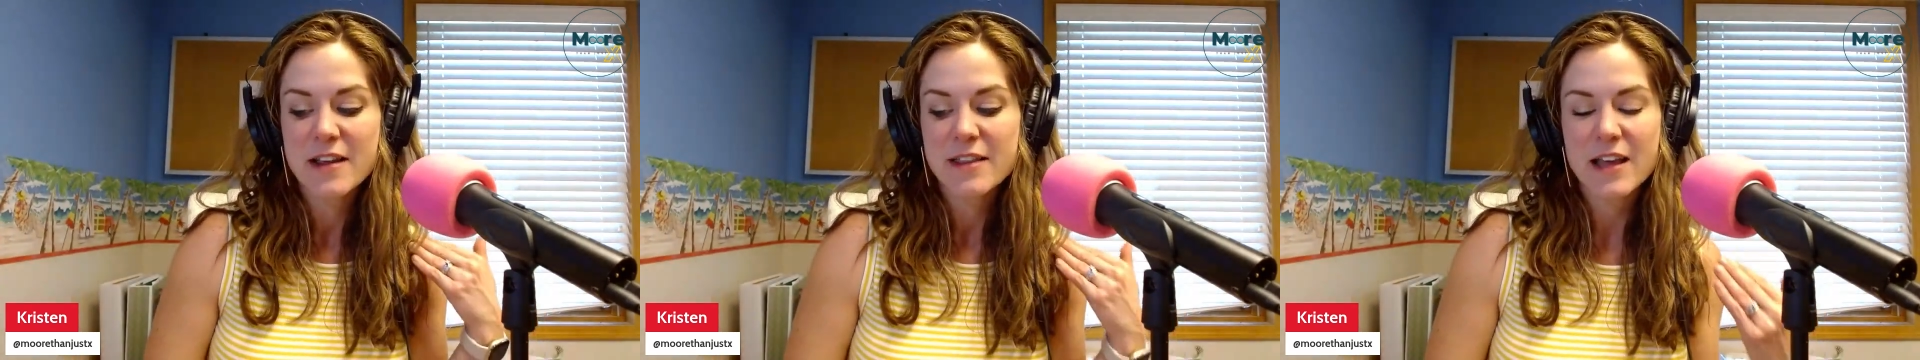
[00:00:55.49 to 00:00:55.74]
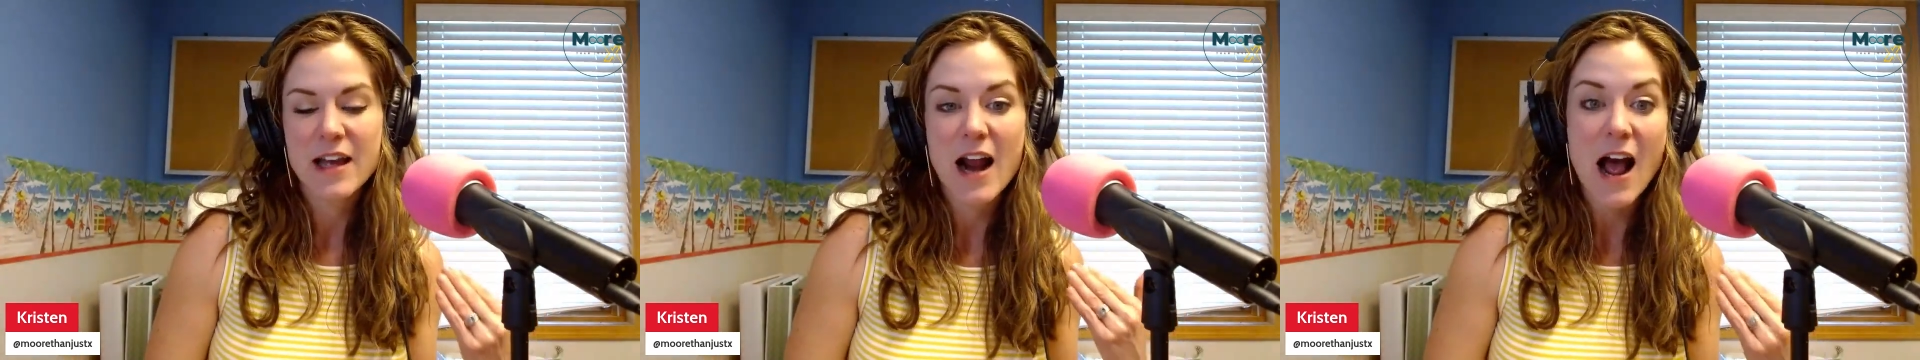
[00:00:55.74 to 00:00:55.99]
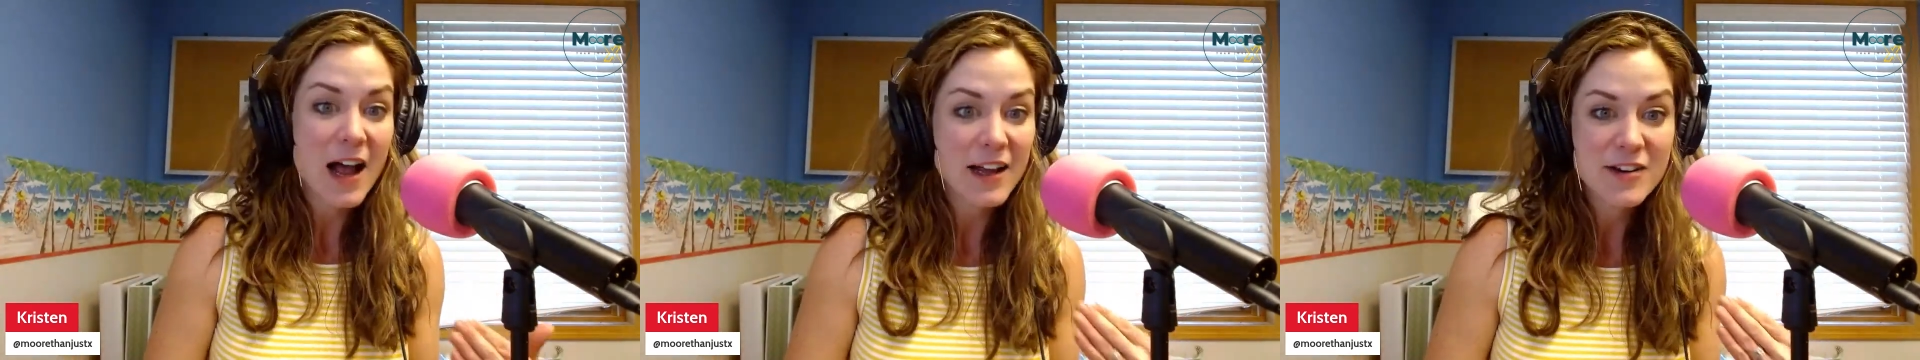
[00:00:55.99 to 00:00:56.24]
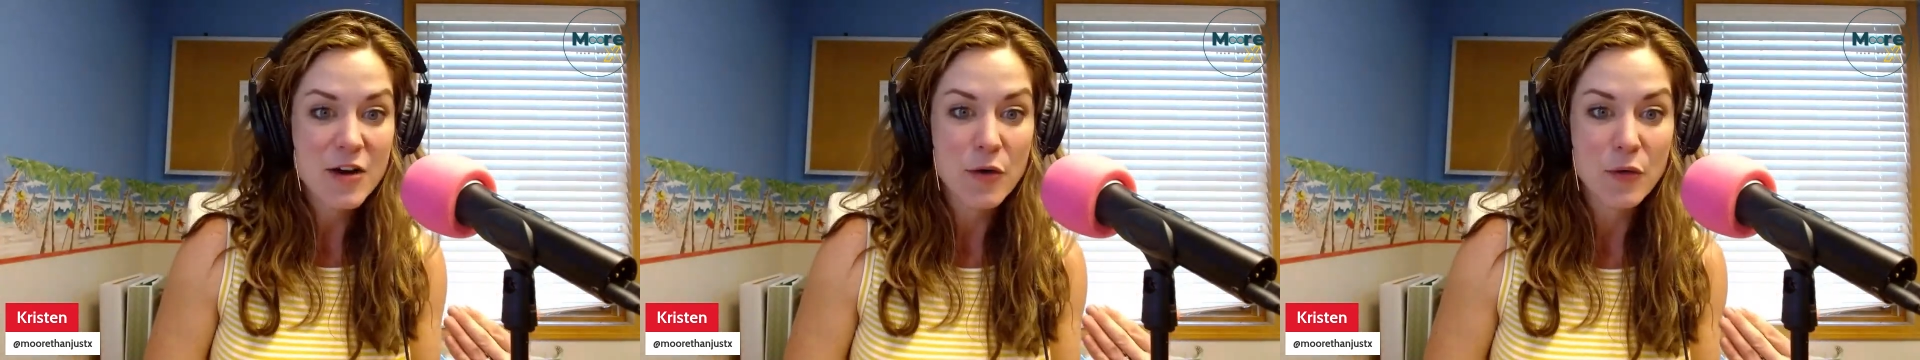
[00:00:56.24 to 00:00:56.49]
that I
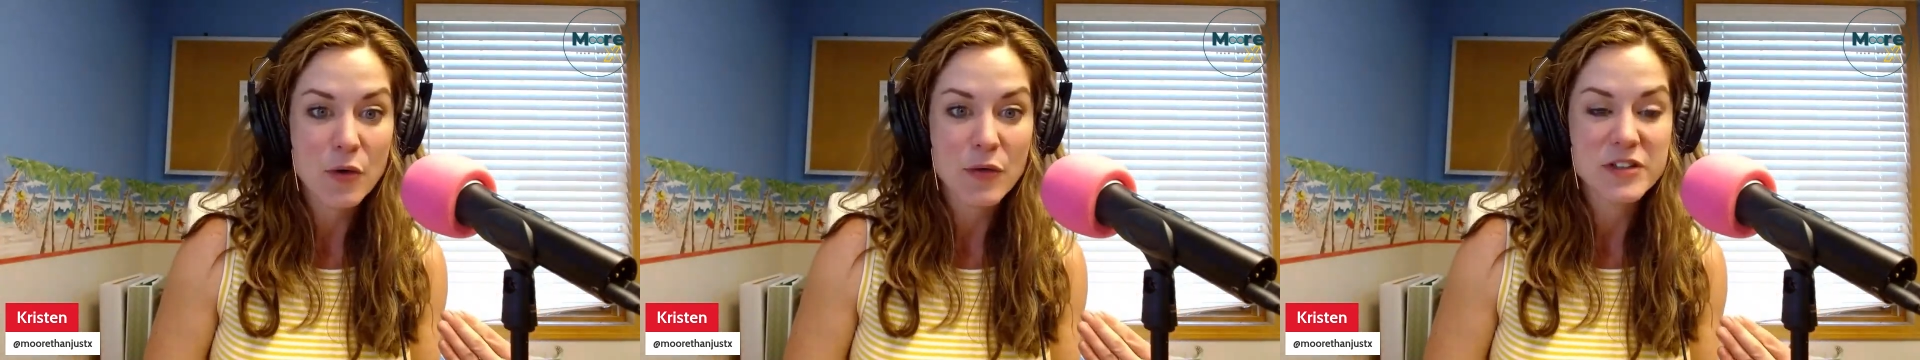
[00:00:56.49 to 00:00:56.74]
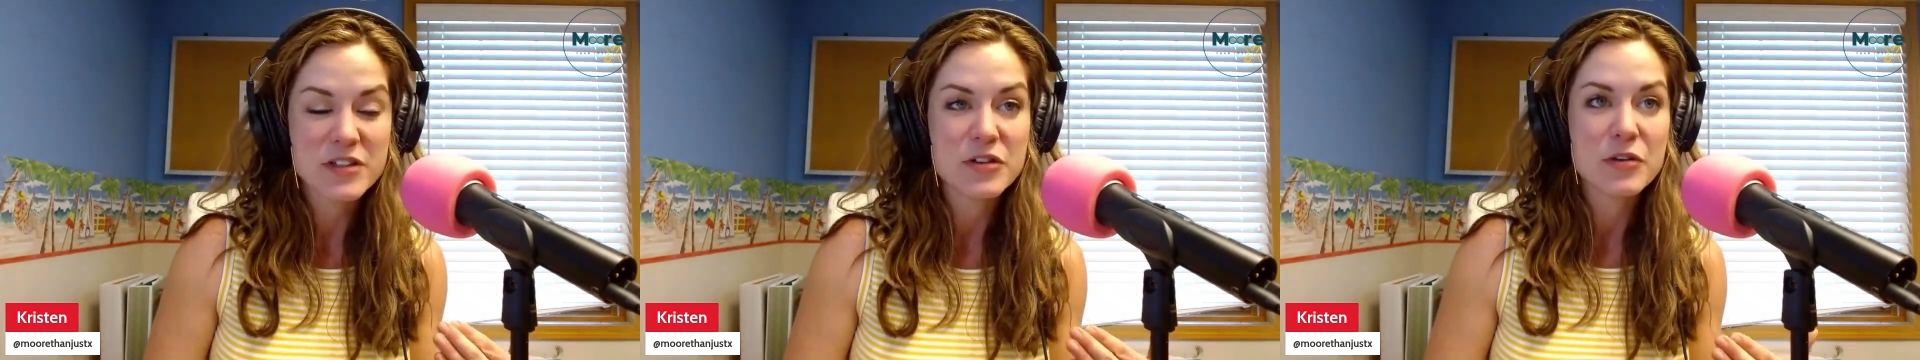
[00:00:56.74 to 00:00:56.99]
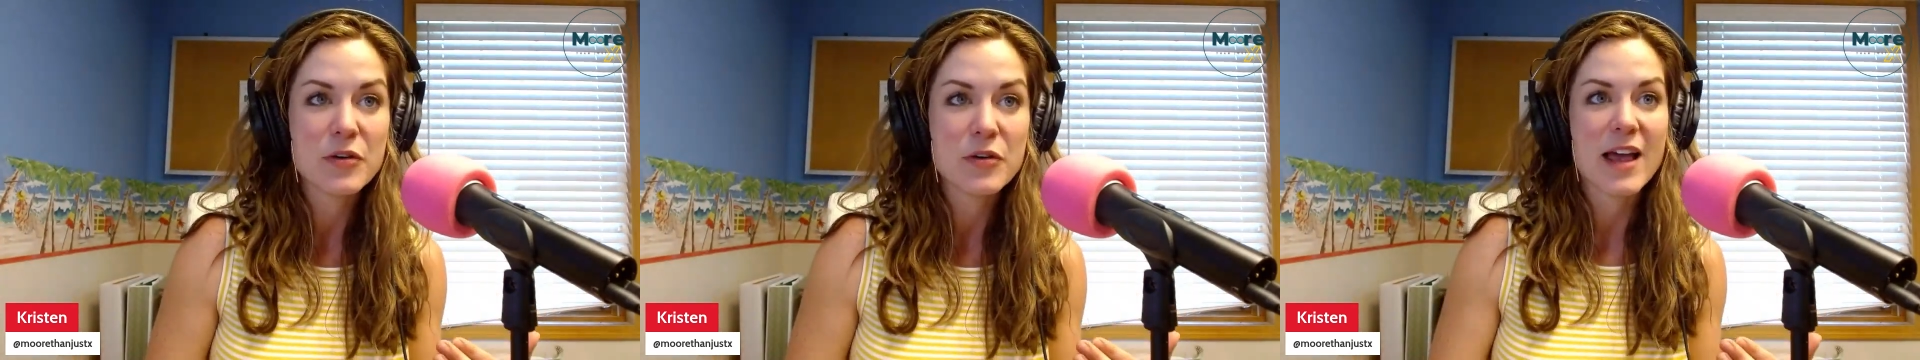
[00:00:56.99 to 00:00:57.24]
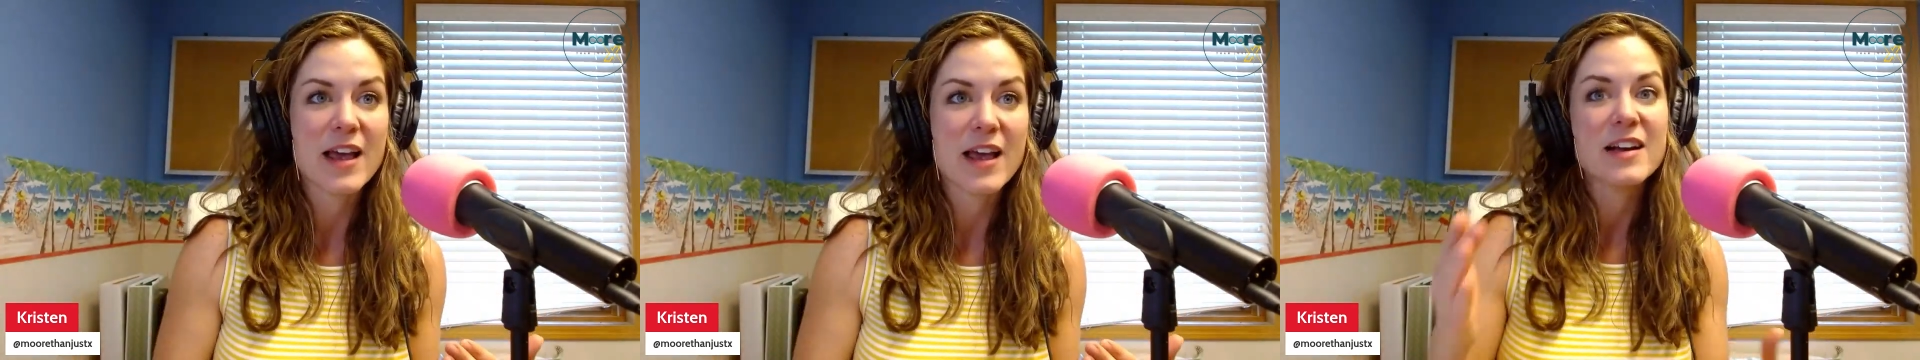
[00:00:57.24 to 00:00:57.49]
know go into
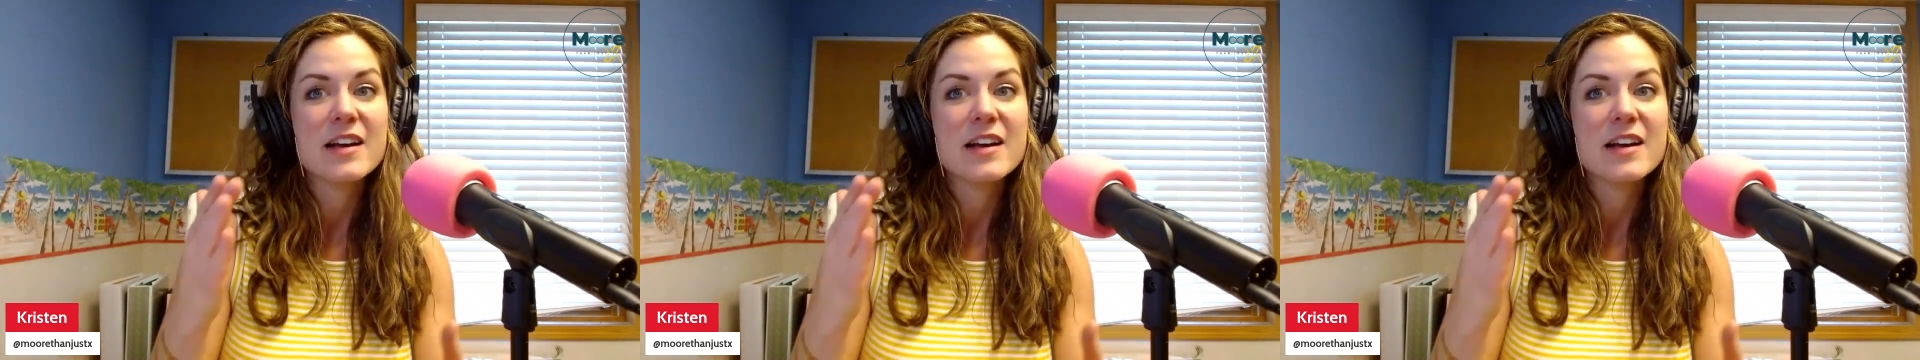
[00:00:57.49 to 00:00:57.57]
a